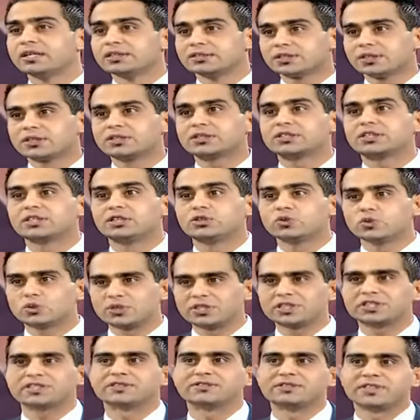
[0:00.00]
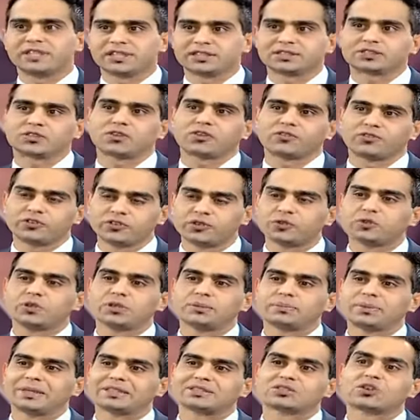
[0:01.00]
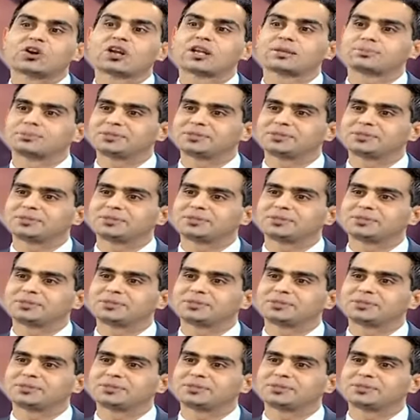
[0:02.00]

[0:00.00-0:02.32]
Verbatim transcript: So the lucrativeness of a ULIP has gone up